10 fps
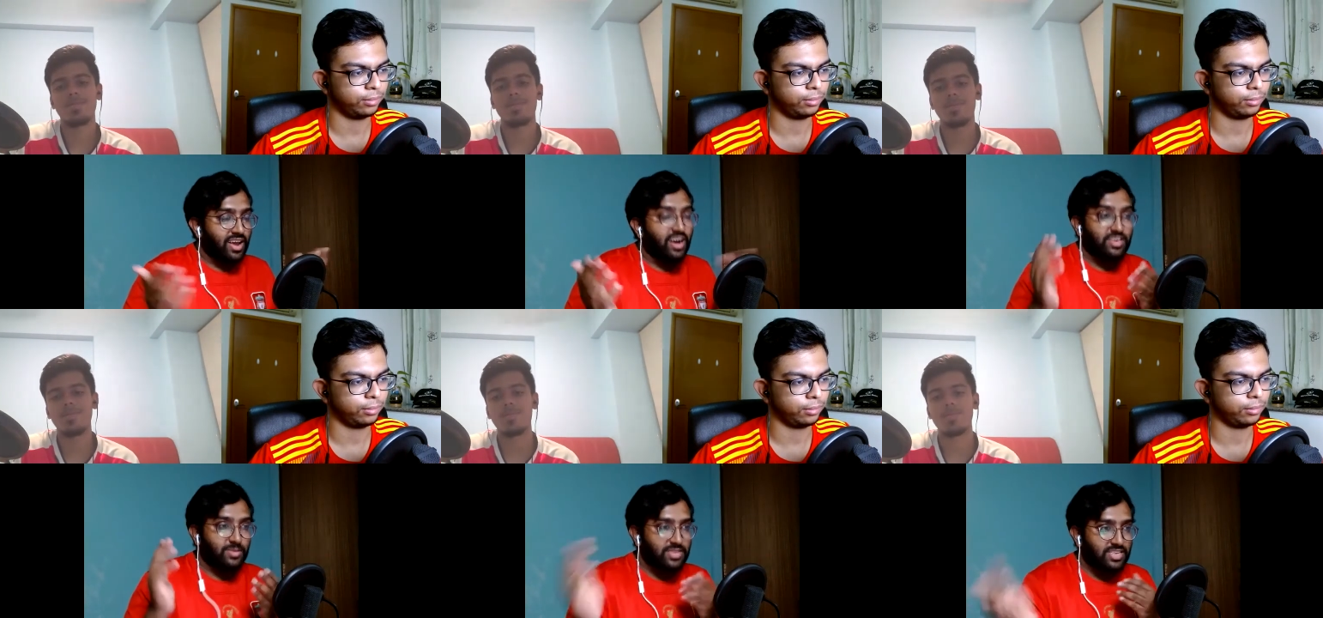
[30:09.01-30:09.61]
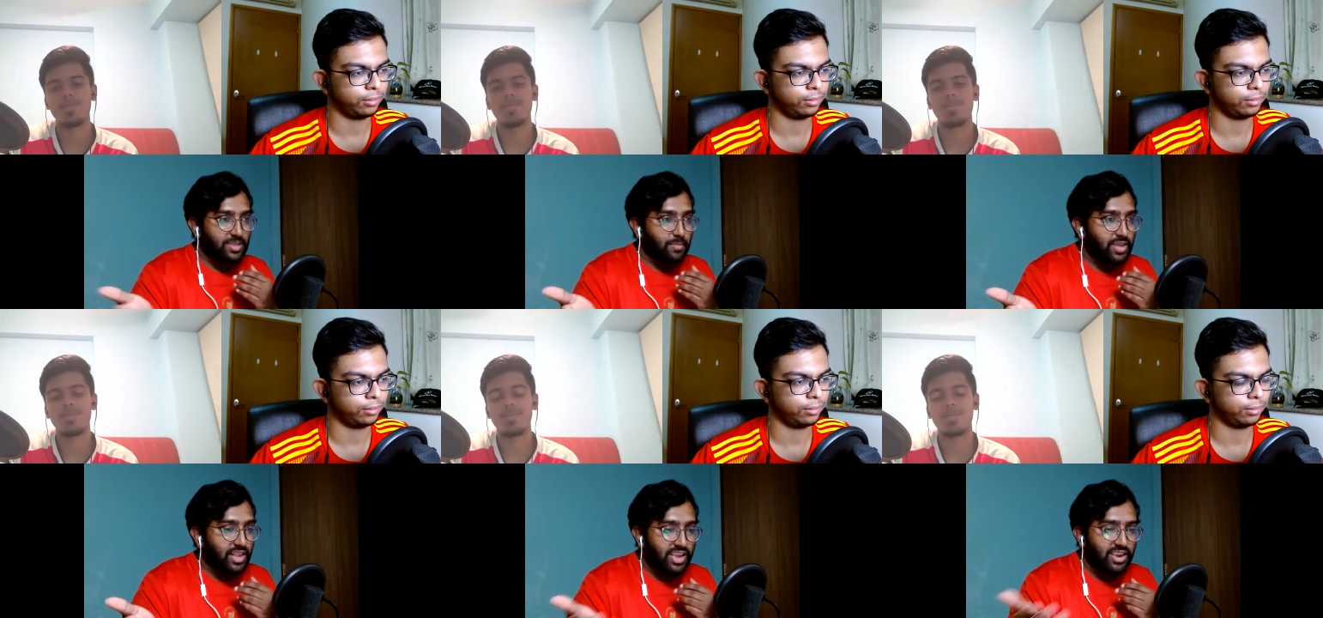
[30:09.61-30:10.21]
Speaker 1: uh, he misses the
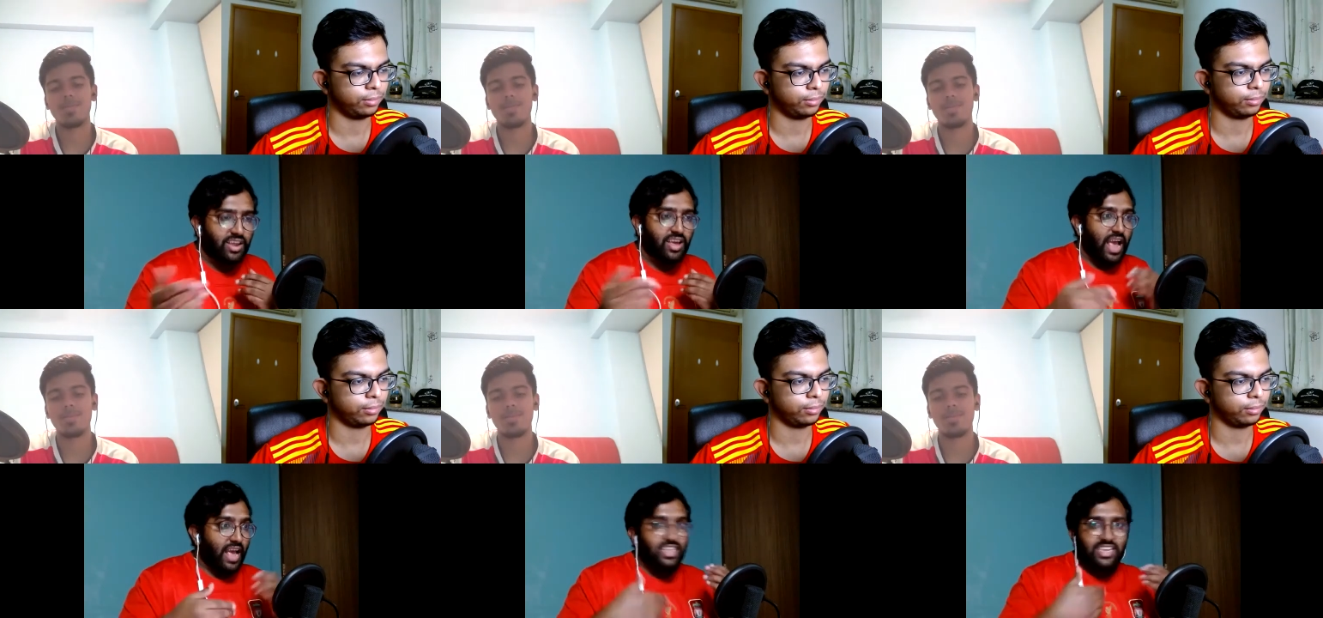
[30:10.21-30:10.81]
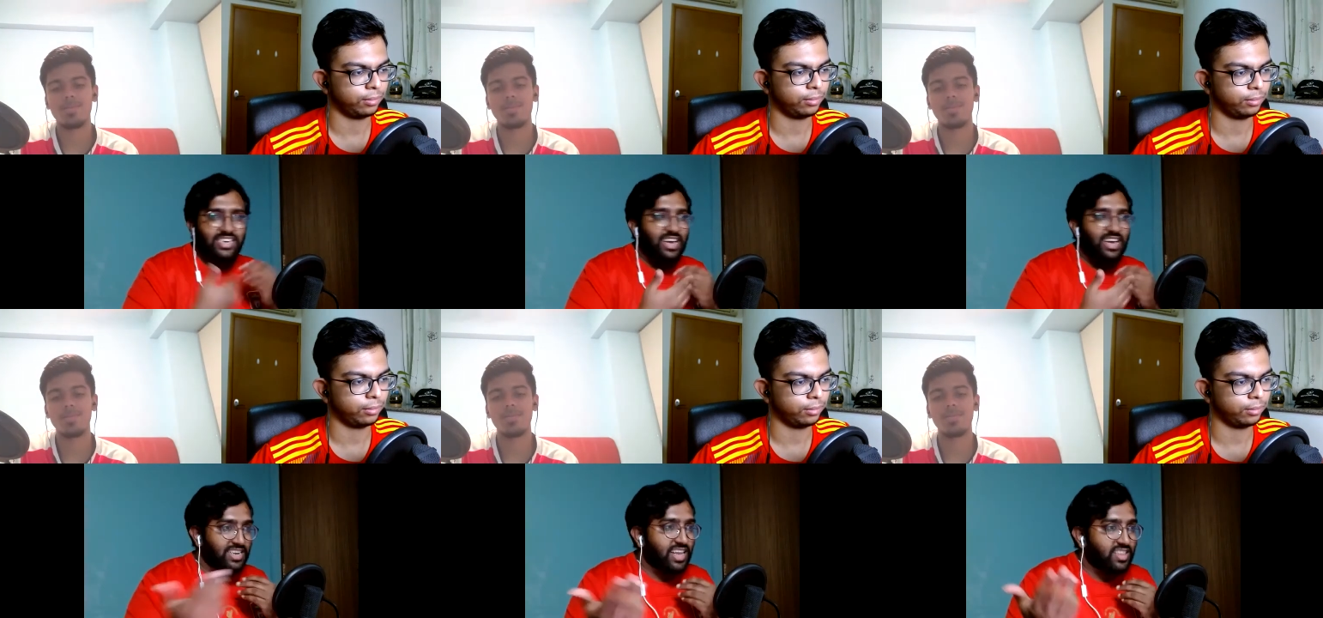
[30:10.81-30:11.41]
pit lane and then he does
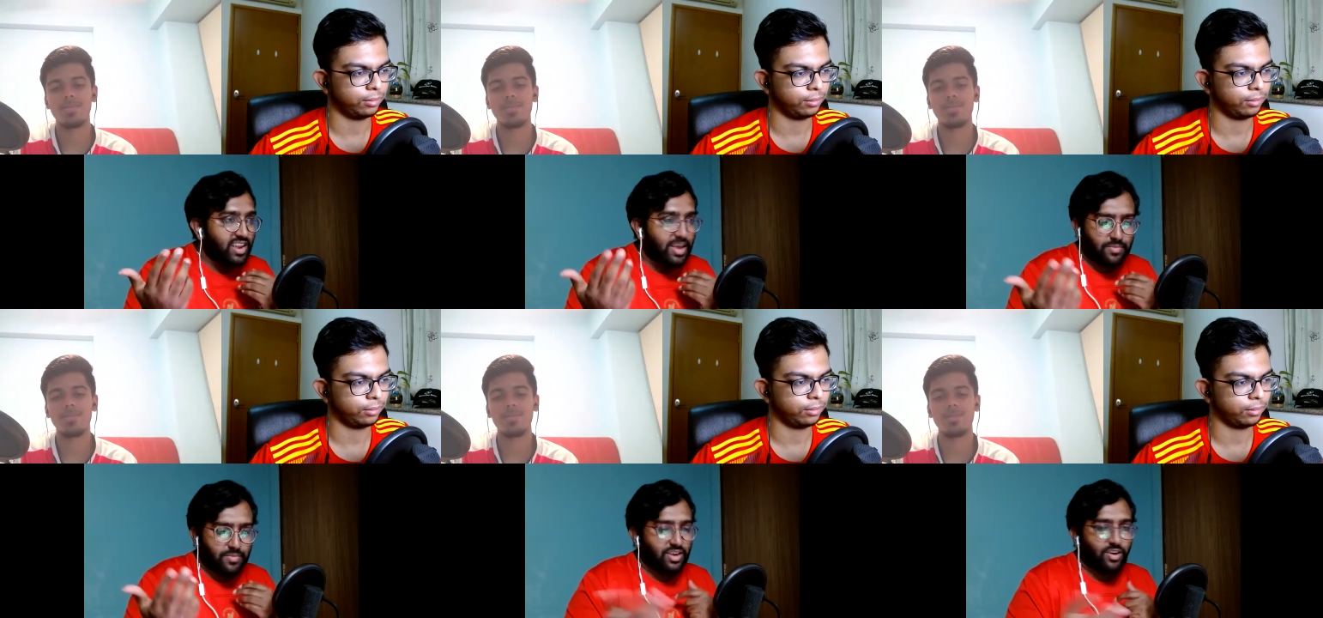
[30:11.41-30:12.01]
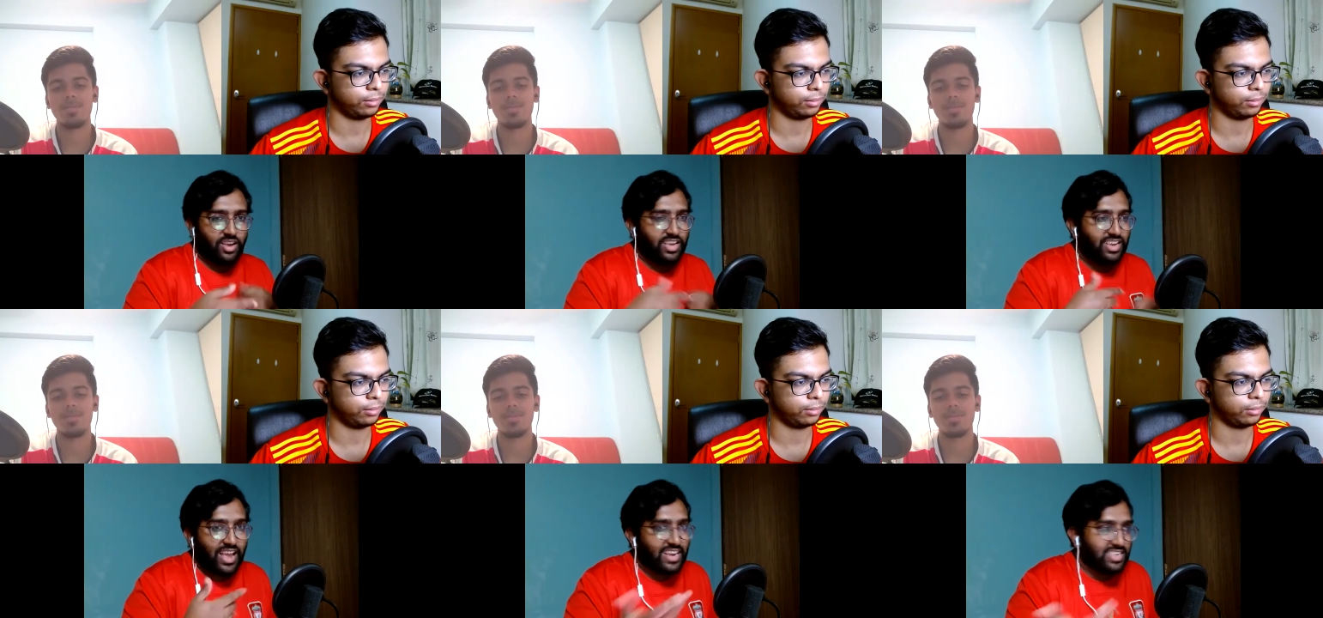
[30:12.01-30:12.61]
another lap in
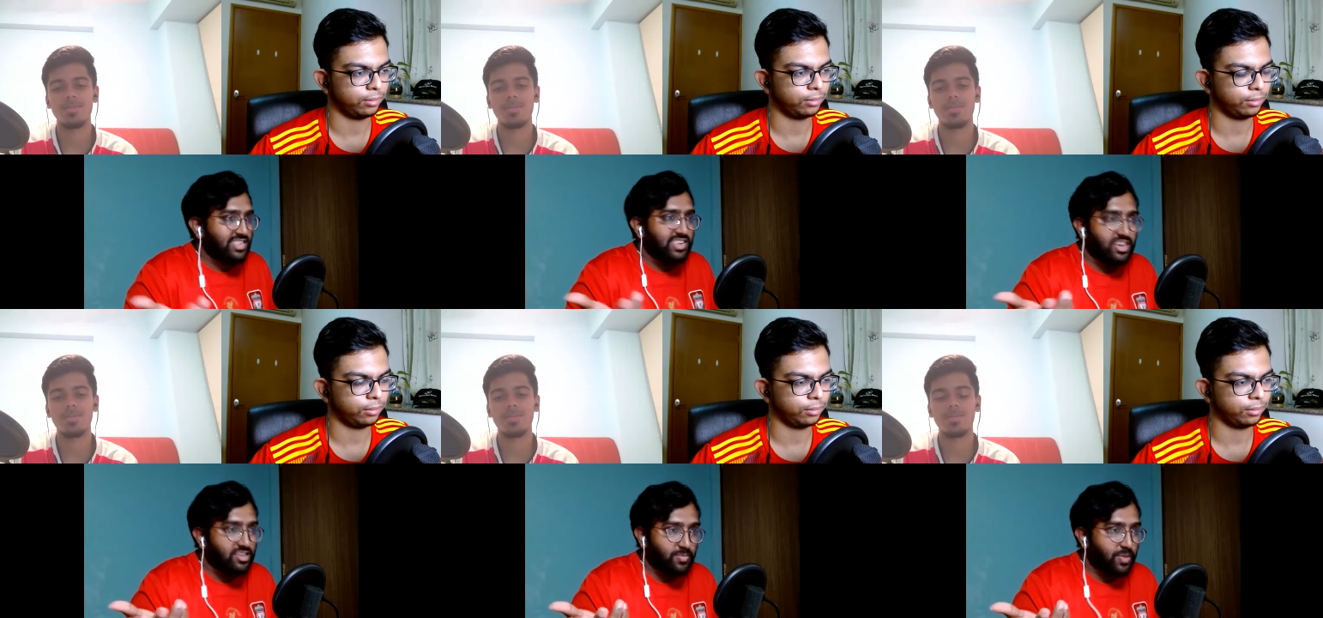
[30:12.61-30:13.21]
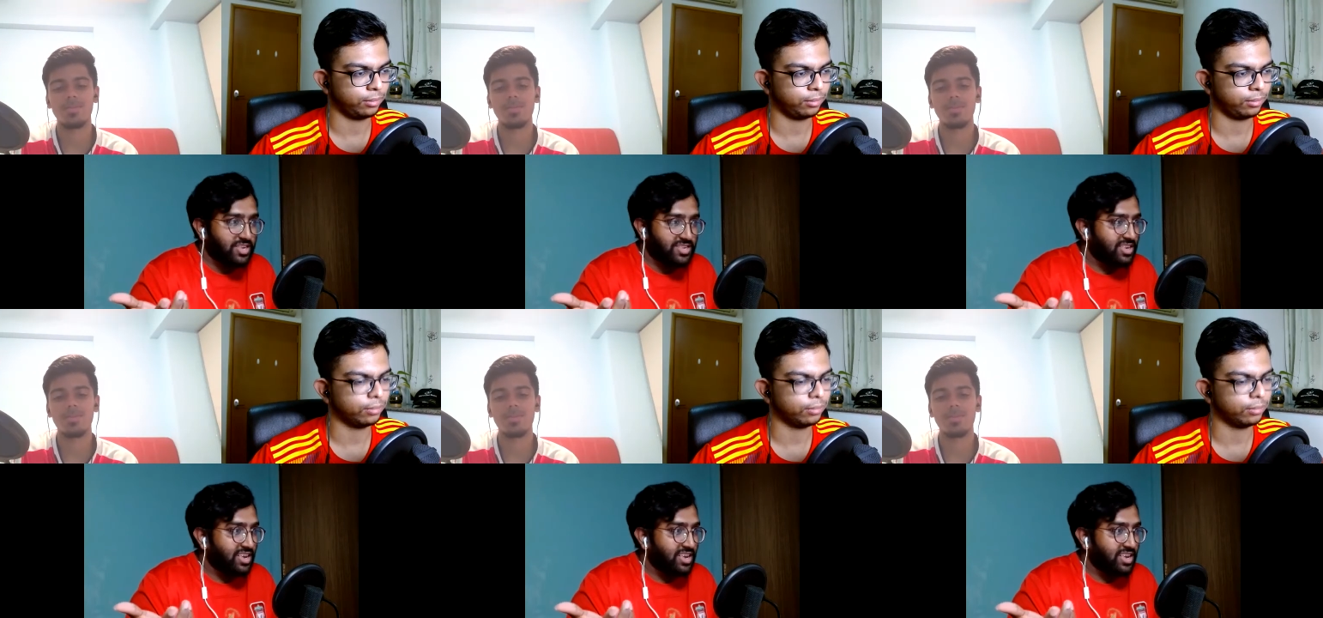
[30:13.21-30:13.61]
at a snail's pace